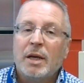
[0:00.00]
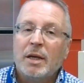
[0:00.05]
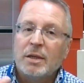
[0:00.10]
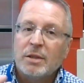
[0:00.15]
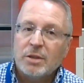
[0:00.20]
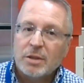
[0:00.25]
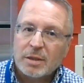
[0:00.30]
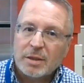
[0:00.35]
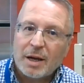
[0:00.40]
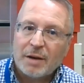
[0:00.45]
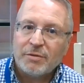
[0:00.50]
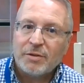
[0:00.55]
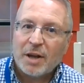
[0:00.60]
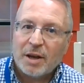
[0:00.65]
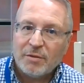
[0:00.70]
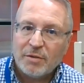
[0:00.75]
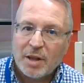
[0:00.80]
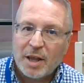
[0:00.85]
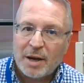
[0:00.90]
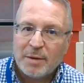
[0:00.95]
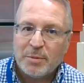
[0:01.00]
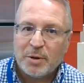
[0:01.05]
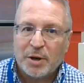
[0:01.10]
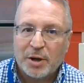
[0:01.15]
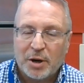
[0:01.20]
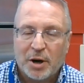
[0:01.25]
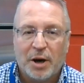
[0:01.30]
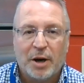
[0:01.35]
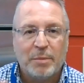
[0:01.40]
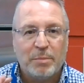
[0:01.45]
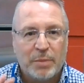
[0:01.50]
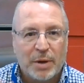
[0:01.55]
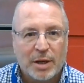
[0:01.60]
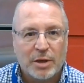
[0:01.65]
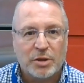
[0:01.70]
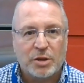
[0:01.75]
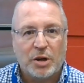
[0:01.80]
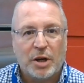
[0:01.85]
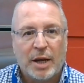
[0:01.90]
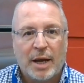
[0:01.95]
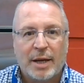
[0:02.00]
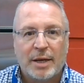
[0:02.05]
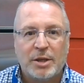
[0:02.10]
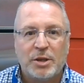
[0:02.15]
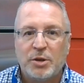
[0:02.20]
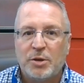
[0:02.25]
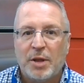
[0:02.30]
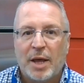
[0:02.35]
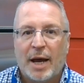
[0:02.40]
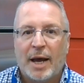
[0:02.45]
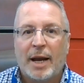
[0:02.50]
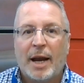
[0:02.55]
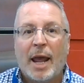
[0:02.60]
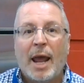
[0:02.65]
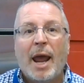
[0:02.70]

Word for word: Just have to have a library card, but I'll show you how to do that.